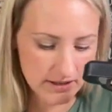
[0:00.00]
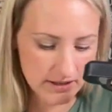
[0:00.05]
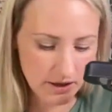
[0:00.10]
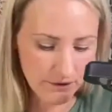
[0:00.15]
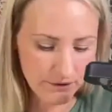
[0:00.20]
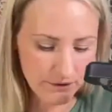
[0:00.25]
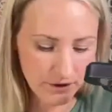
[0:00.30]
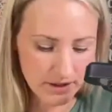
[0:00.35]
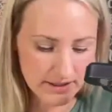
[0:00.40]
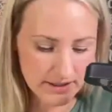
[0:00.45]
So
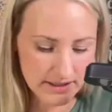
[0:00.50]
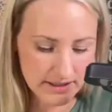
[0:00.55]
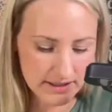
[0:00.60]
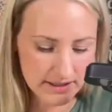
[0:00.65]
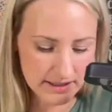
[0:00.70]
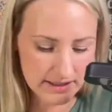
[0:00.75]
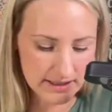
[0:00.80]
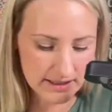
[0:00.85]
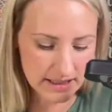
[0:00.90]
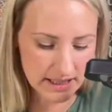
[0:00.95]
for instance,
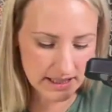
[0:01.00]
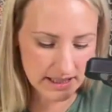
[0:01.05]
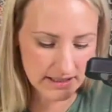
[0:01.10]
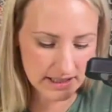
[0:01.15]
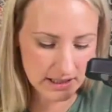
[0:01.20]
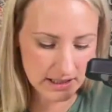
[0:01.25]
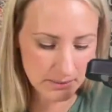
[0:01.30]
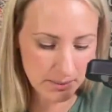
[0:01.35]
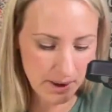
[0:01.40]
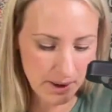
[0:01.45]
a C is
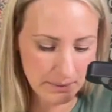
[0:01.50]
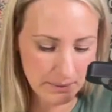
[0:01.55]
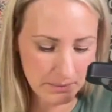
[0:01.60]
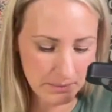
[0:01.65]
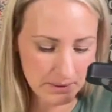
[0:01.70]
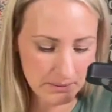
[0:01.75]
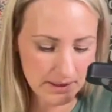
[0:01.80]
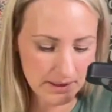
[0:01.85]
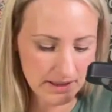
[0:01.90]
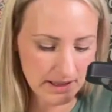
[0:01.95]
going to
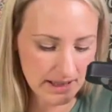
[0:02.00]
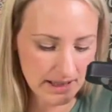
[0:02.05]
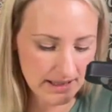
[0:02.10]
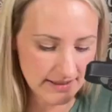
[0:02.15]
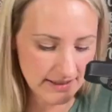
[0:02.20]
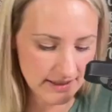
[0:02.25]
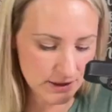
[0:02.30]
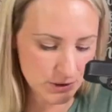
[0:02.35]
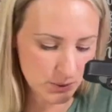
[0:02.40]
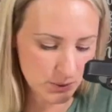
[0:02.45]
probably be the
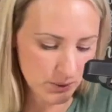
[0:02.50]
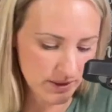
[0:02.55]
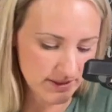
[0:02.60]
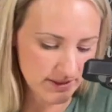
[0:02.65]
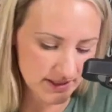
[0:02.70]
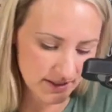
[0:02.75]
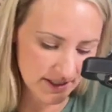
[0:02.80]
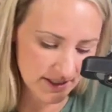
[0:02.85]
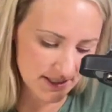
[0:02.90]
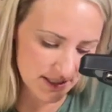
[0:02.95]
easiest one.
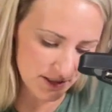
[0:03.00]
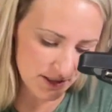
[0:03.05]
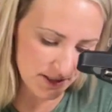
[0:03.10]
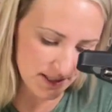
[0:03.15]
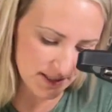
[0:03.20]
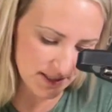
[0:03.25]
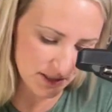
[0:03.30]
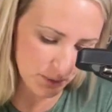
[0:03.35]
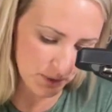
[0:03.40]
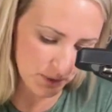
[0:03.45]
So let's do
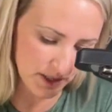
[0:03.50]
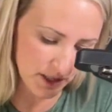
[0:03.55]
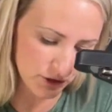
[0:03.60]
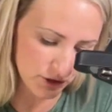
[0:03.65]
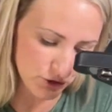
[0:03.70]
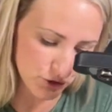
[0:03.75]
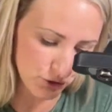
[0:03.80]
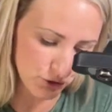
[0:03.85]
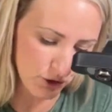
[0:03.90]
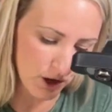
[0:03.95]
this. So we're going
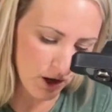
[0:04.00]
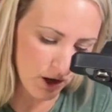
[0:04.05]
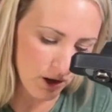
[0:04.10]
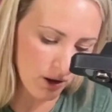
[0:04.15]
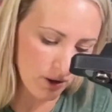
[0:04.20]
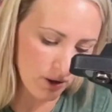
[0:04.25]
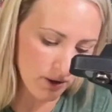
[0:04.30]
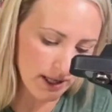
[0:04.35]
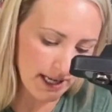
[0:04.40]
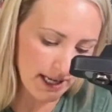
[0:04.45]
to
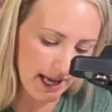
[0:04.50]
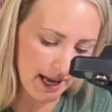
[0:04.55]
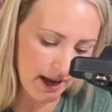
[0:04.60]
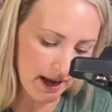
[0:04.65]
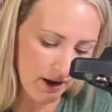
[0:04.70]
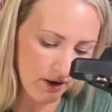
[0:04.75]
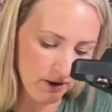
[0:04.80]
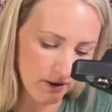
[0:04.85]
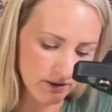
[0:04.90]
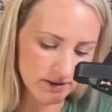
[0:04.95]
draw it
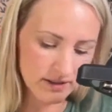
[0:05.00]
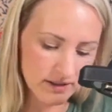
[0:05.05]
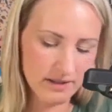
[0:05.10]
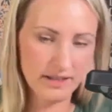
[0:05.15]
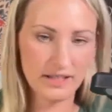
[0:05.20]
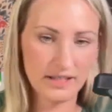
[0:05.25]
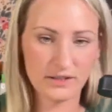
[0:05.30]
out.